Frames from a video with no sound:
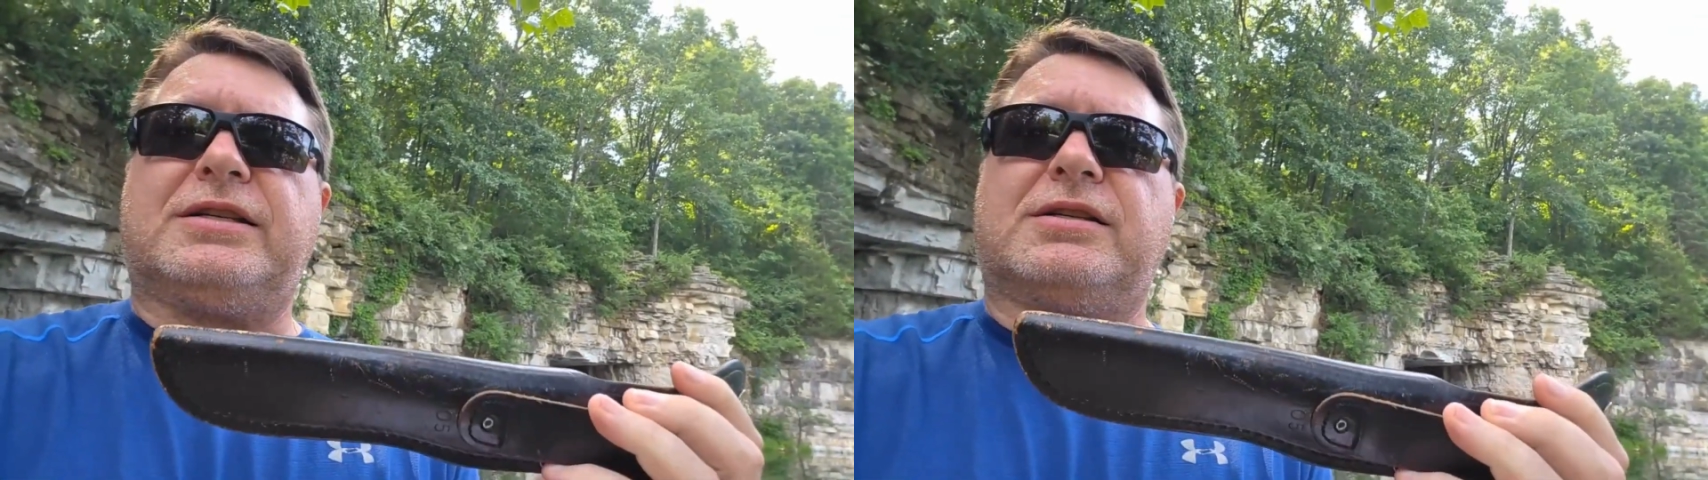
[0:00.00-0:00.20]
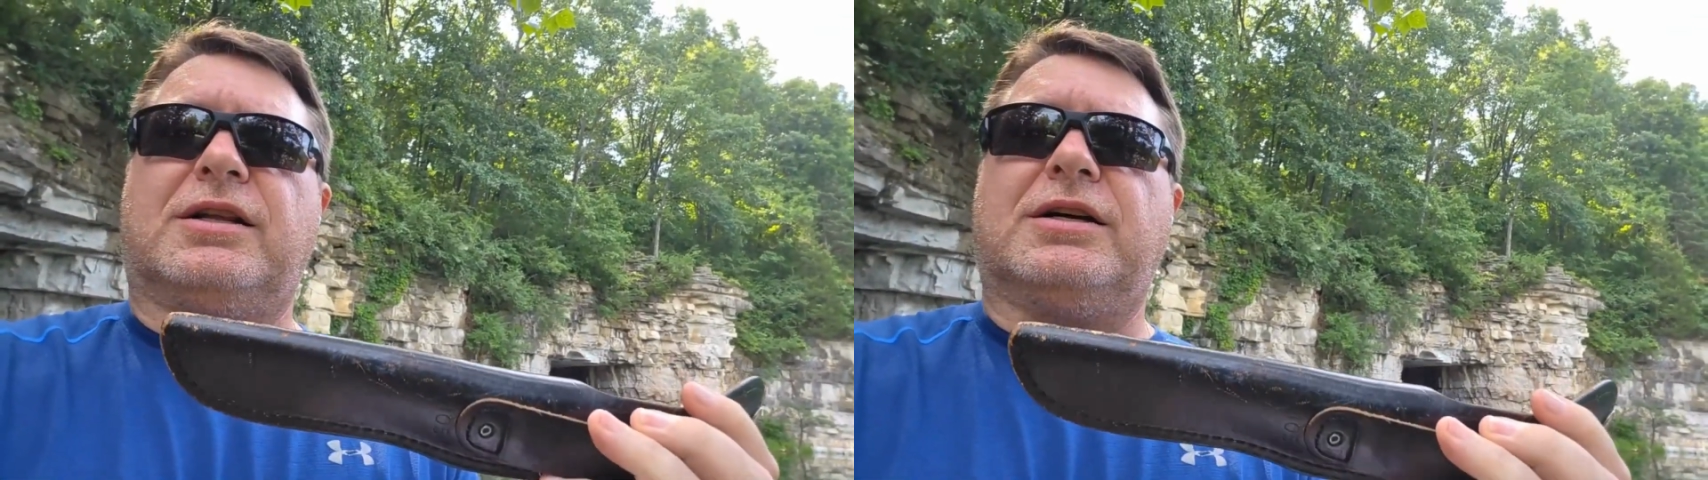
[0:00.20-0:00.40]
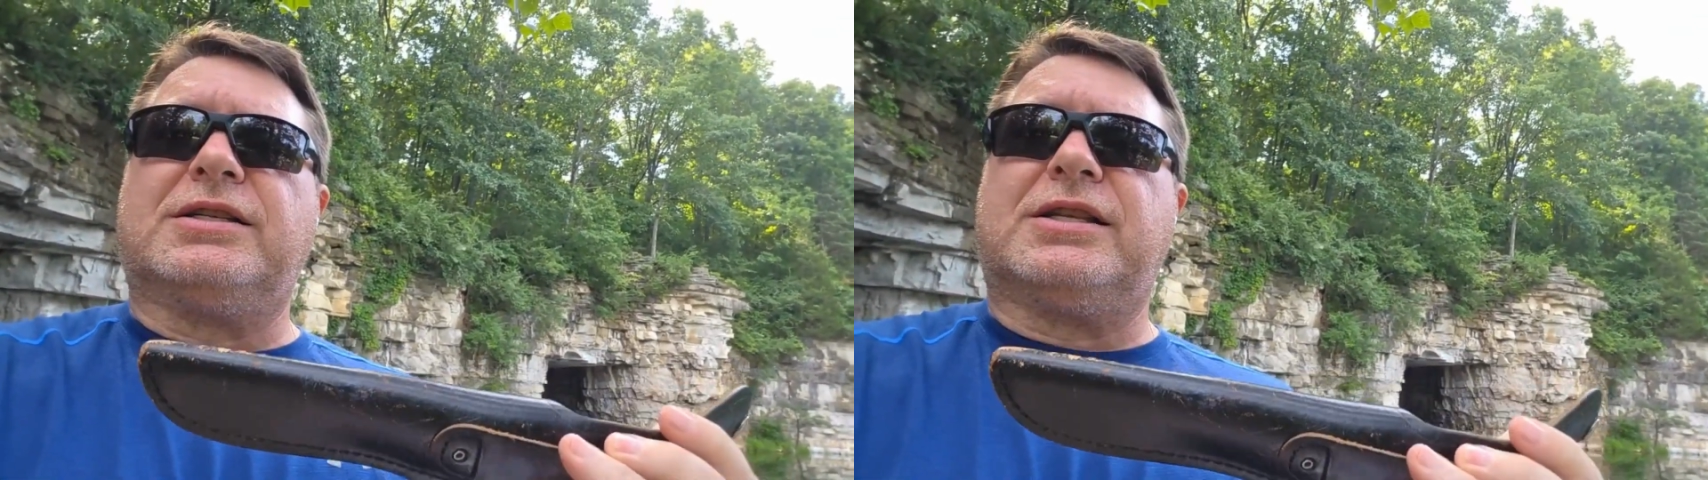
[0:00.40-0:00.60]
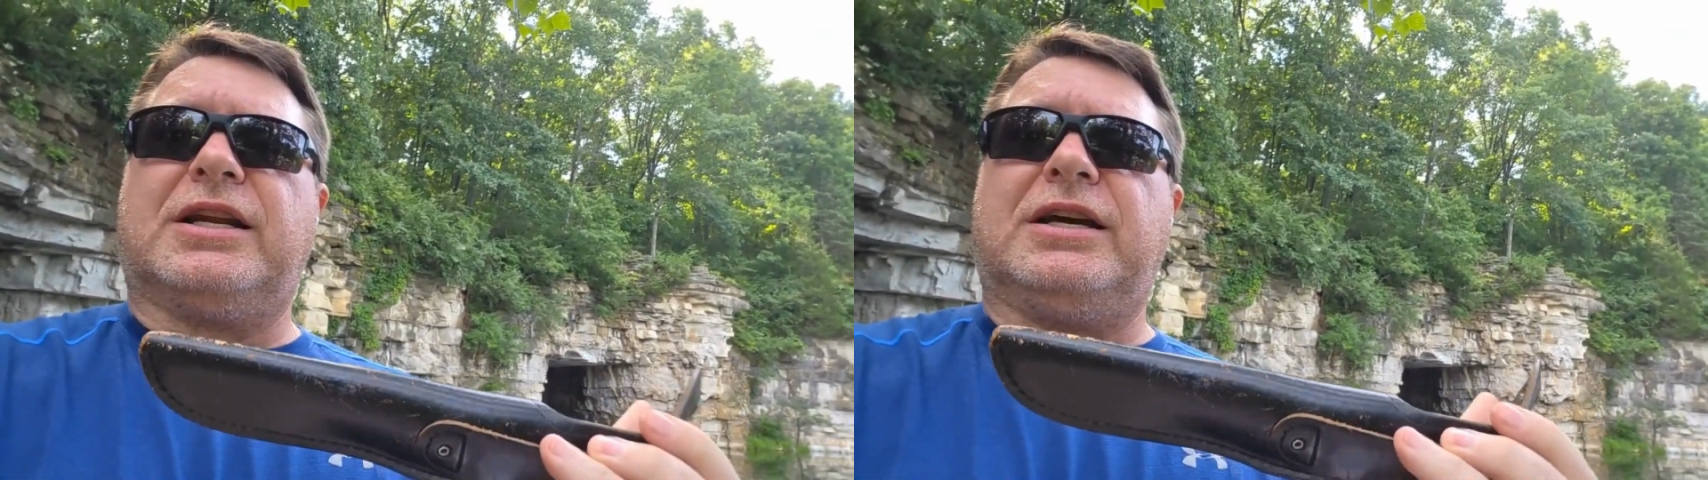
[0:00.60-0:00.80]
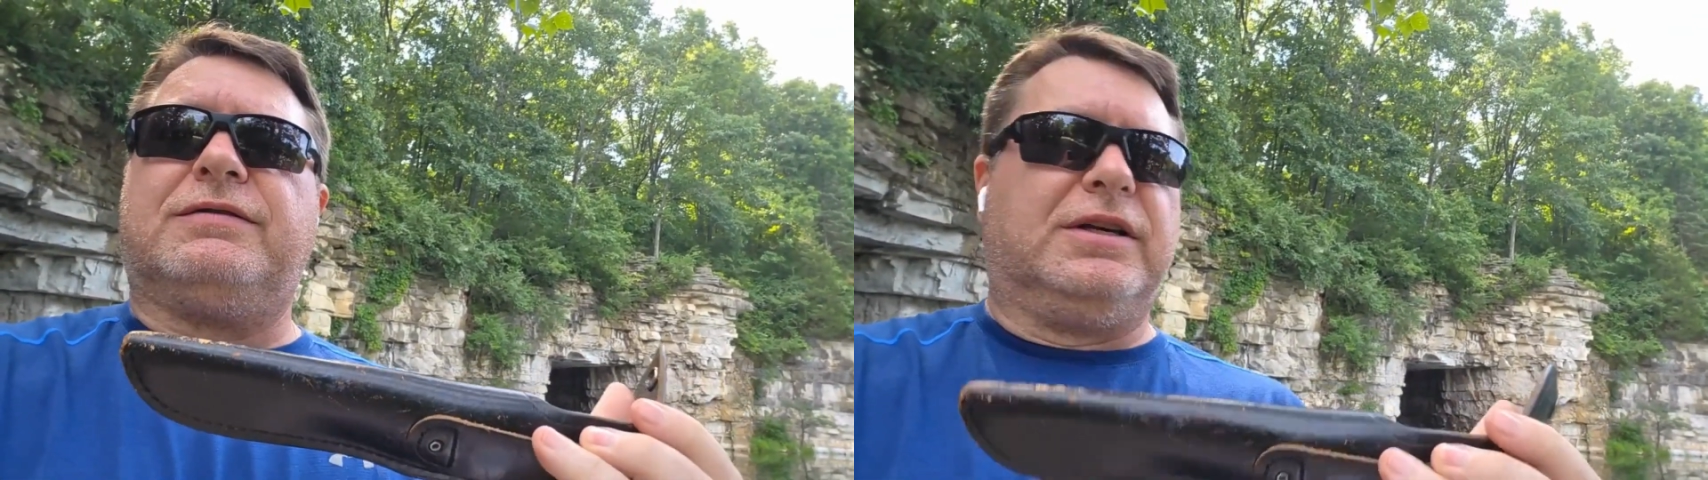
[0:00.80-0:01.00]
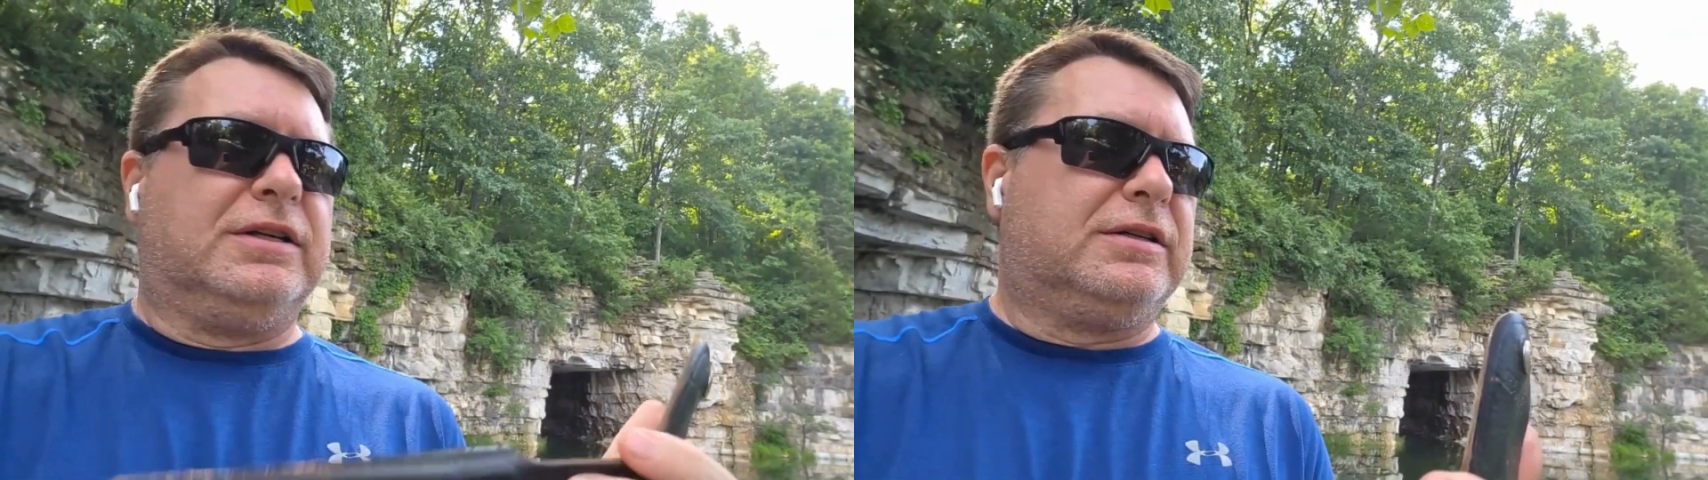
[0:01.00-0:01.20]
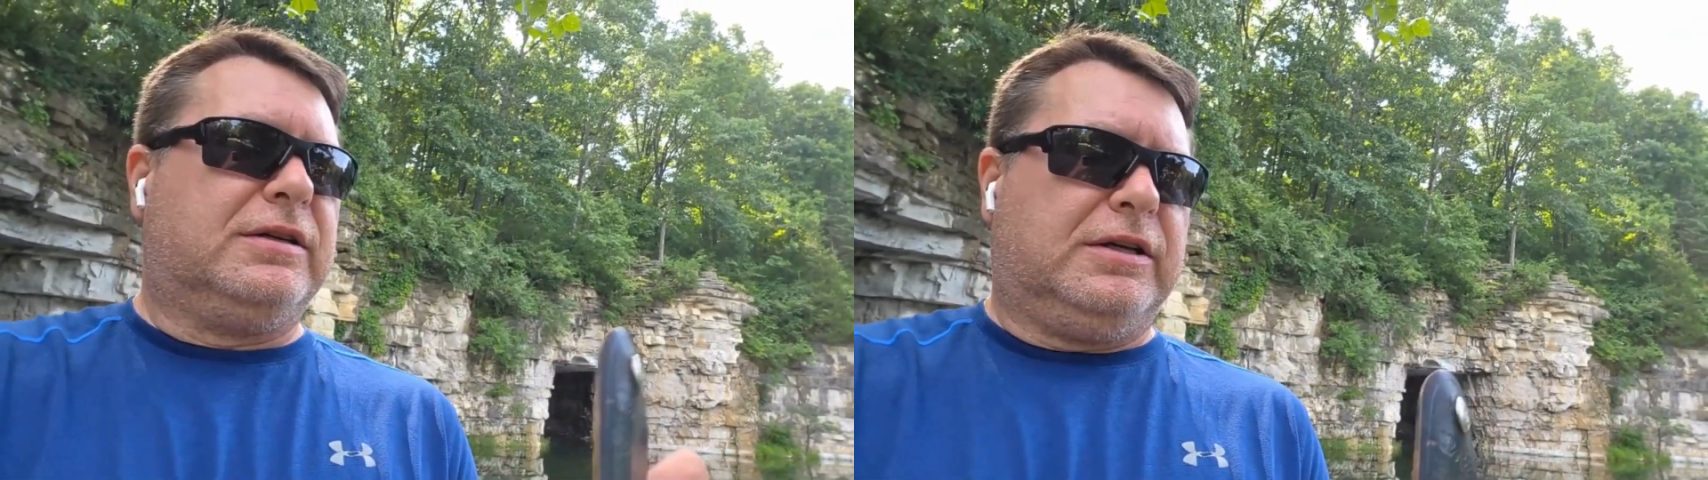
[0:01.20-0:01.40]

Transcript: as long as the knife does.